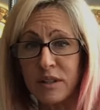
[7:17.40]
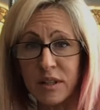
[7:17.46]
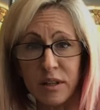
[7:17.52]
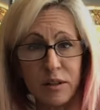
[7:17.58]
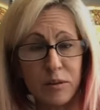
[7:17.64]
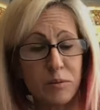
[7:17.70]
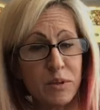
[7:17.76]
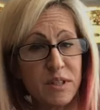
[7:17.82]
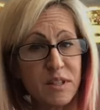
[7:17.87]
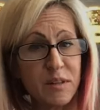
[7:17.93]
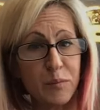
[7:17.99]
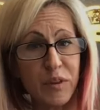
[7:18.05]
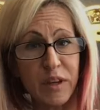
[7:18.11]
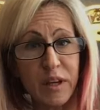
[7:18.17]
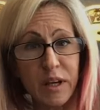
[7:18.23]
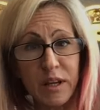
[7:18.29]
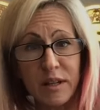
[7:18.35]
dealing with some
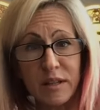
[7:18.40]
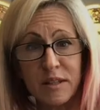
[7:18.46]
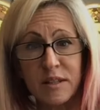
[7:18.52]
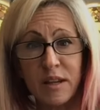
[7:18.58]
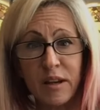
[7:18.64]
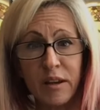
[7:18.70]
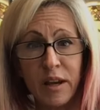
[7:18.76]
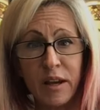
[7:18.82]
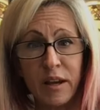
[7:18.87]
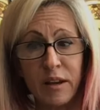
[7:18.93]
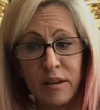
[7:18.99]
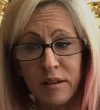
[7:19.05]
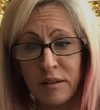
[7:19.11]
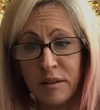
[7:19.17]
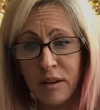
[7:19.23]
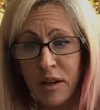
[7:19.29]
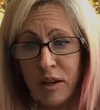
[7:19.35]
things
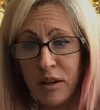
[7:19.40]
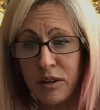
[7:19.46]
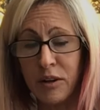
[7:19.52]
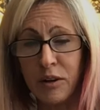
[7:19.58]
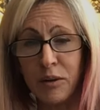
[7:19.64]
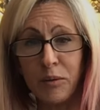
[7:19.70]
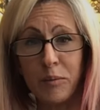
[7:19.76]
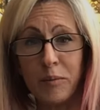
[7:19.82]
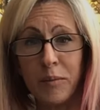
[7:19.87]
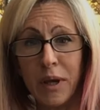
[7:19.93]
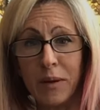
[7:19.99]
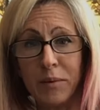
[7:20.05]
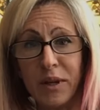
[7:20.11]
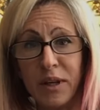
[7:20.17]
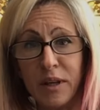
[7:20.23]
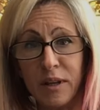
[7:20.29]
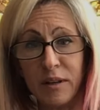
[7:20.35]
and, you know,
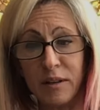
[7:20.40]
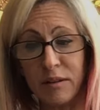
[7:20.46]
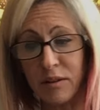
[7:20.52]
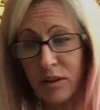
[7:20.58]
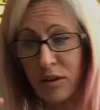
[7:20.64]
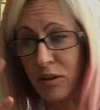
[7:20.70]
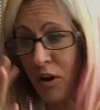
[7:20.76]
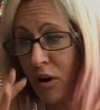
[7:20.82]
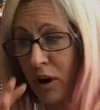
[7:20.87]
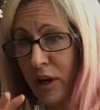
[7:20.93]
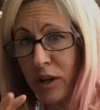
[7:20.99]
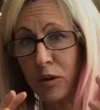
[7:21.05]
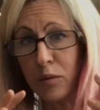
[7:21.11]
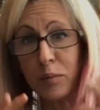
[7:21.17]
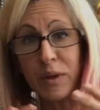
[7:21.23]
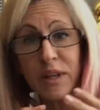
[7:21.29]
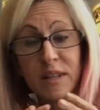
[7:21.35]
maybe the
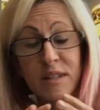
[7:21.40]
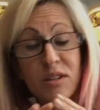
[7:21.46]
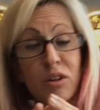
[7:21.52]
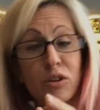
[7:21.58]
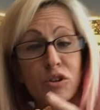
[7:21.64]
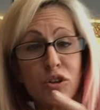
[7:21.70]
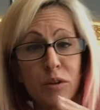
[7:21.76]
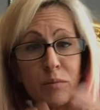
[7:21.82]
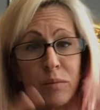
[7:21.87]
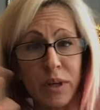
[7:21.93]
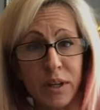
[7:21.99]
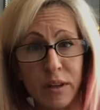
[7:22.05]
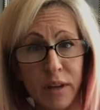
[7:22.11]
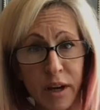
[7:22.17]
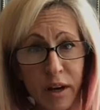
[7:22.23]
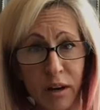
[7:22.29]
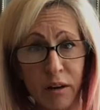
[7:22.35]
cardio piece should be
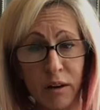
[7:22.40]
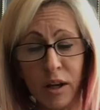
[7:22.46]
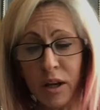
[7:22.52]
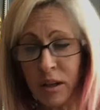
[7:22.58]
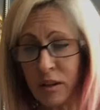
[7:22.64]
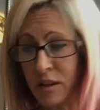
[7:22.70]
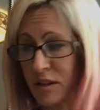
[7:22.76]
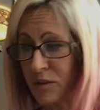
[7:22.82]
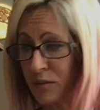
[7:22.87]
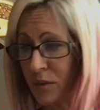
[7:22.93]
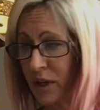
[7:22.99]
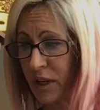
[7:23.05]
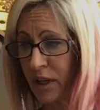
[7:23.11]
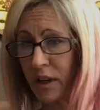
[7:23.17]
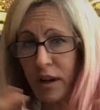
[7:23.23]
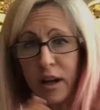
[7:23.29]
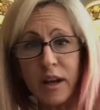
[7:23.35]
there. This
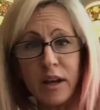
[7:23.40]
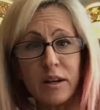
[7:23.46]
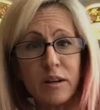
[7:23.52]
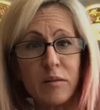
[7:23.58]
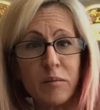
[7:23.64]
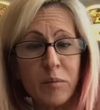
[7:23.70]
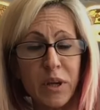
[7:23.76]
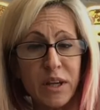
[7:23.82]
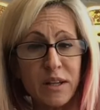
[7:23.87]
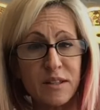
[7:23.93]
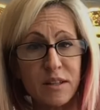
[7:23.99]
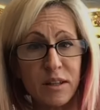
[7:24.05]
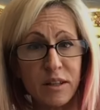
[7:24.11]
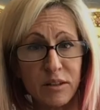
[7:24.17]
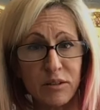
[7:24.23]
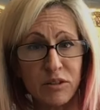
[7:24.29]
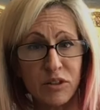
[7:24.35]
weekend I had an
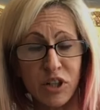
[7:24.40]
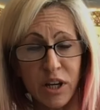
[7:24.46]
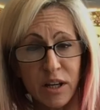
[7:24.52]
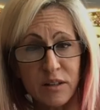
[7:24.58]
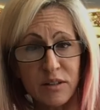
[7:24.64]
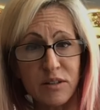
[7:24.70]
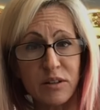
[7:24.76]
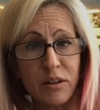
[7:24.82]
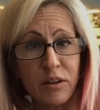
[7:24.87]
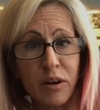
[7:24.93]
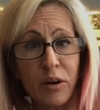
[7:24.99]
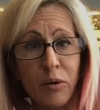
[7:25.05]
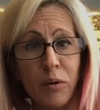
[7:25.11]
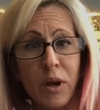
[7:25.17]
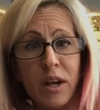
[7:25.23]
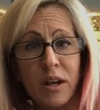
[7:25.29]
amazing chance to go